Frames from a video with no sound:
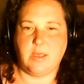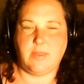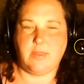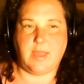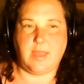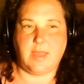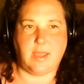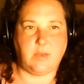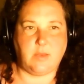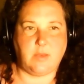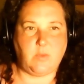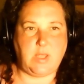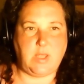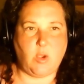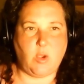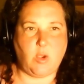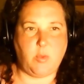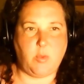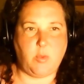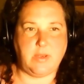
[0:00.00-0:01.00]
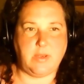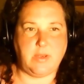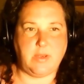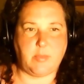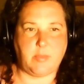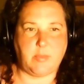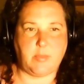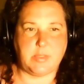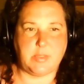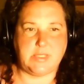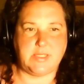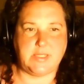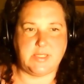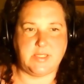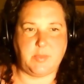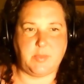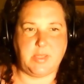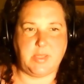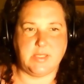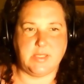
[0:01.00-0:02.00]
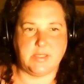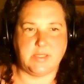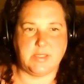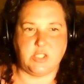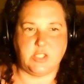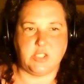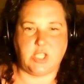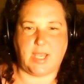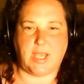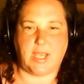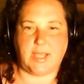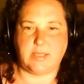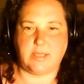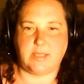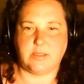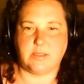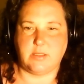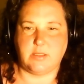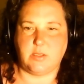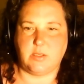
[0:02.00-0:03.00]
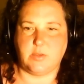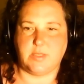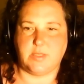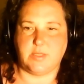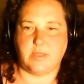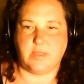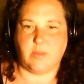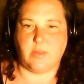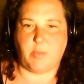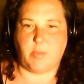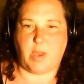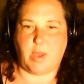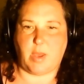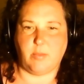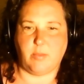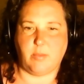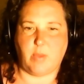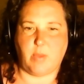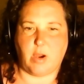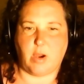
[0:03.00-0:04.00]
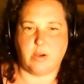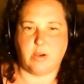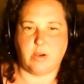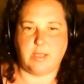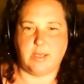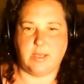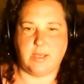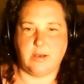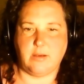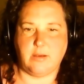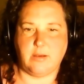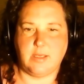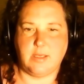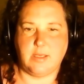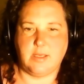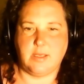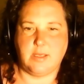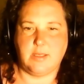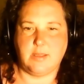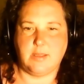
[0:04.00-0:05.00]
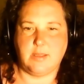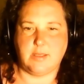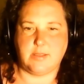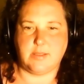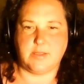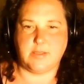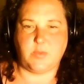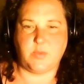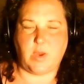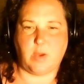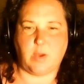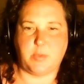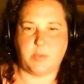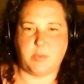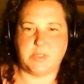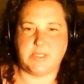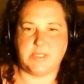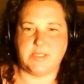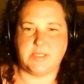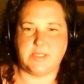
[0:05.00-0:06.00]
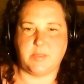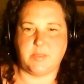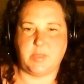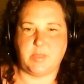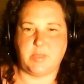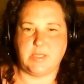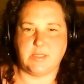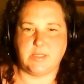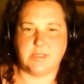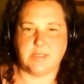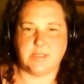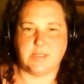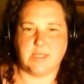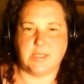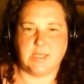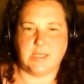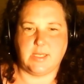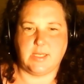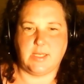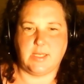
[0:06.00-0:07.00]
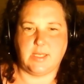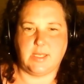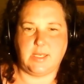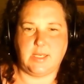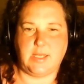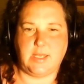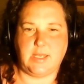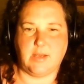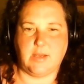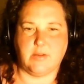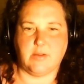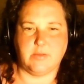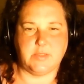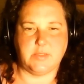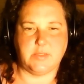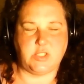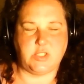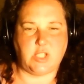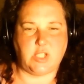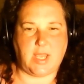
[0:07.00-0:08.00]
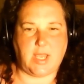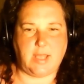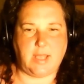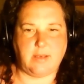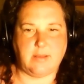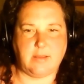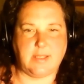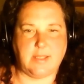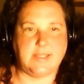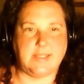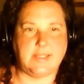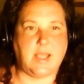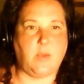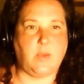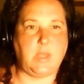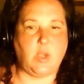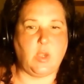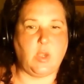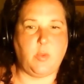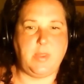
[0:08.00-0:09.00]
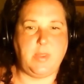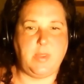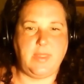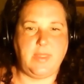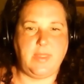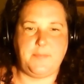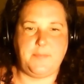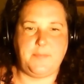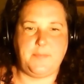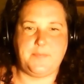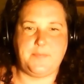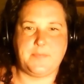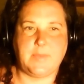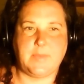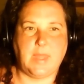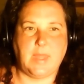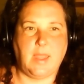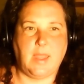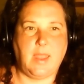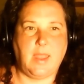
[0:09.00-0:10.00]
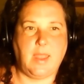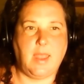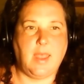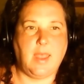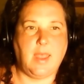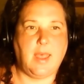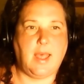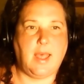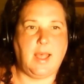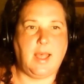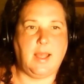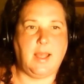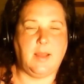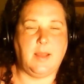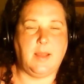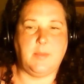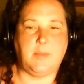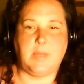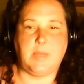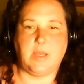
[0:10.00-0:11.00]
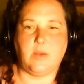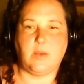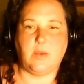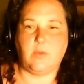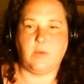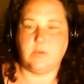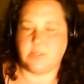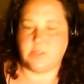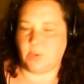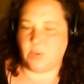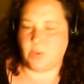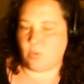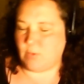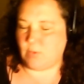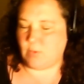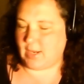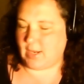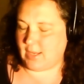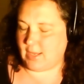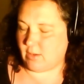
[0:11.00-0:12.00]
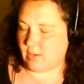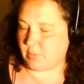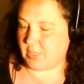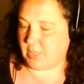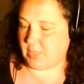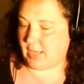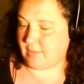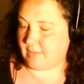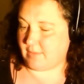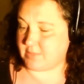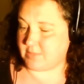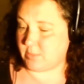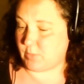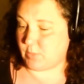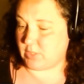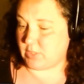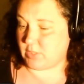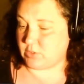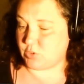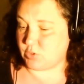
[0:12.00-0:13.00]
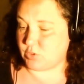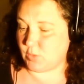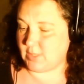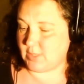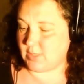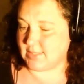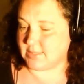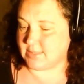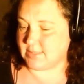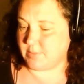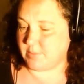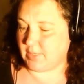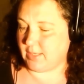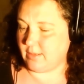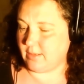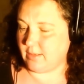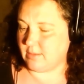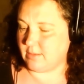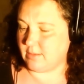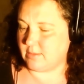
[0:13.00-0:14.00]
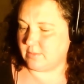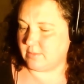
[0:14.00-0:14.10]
that we opened the participants in chat using the bottom bar here. This is where participants and here's chat. That's how we open them. Um, so right now I'm going to have someone join this meeting.